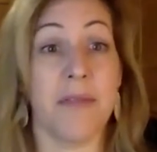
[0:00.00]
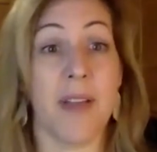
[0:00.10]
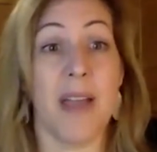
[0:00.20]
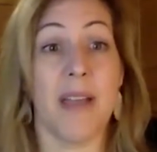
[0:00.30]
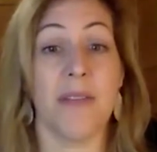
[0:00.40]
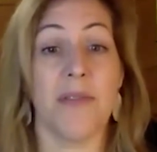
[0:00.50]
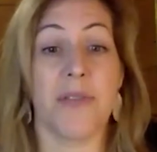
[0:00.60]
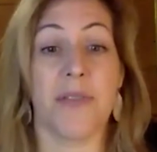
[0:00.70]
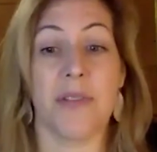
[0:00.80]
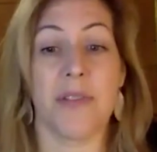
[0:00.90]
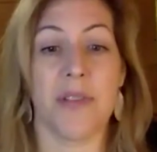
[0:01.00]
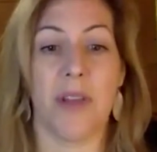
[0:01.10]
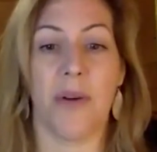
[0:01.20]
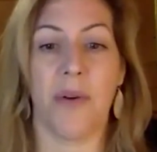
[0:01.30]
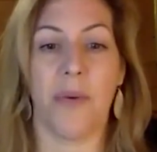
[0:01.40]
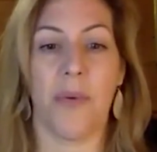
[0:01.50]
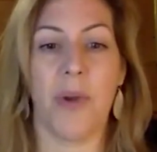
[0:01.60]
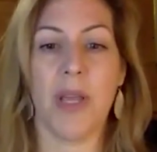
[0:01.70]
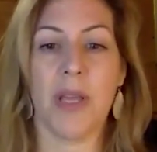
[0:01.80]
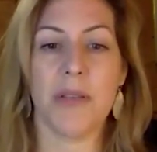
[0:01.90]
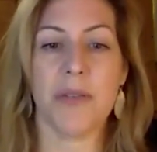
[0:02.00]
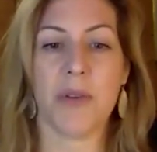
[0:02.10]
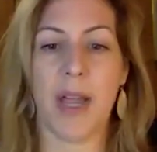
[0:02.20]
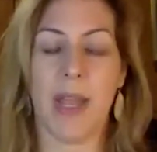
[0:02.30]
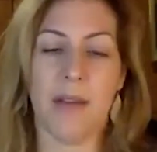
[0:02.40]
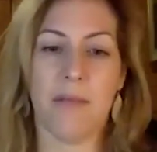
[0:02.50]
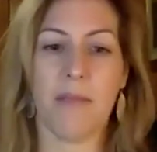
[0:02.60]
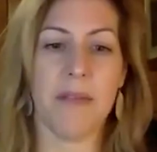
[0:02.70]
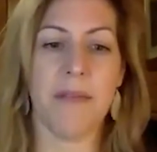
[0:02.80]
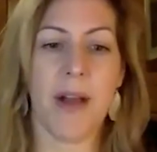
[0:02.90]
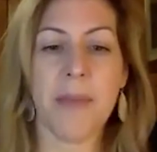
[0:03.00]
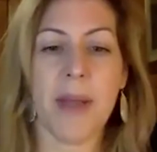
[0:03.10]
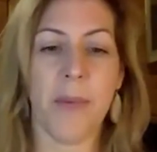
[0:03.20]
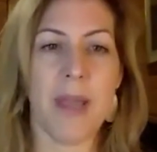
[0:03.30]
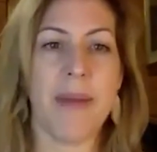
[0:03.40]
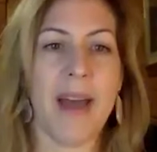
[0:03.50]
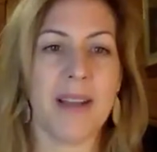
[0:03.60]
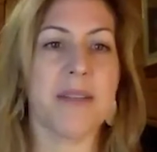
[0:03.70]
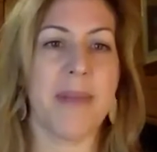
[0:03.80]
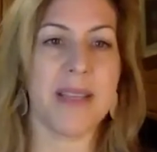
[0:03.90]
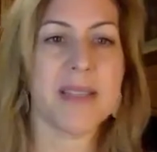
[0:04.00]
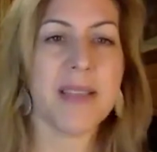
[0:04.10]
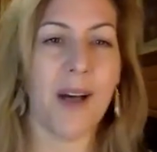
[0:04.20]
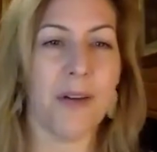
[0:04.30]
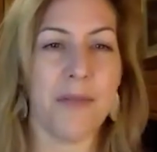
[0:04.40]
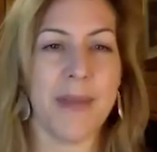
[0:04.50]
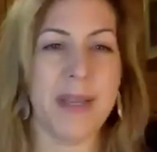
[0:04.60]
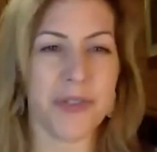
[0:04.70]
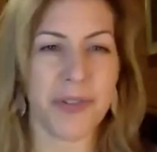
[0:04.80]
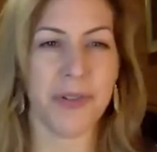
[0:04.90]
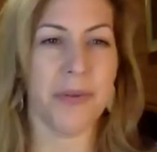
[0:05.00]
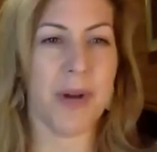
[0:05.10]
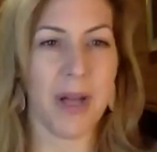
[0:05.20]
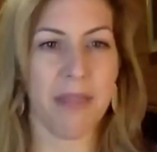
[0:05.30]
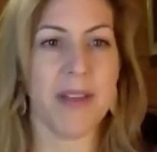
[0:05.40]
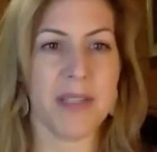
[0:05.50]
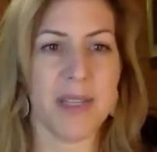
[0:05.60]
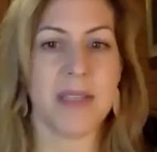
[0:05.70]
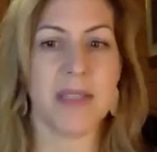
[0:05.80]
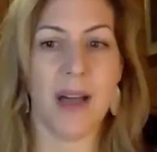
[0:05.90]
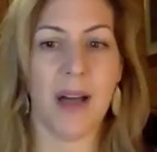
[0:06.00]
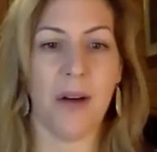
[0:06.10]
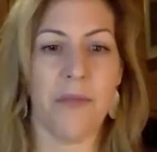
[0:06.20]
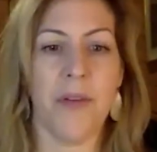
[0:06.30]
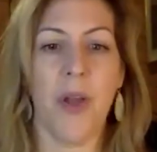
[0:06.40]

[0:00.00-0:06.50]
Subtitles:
And so I found my way back to myself, my true authentic self,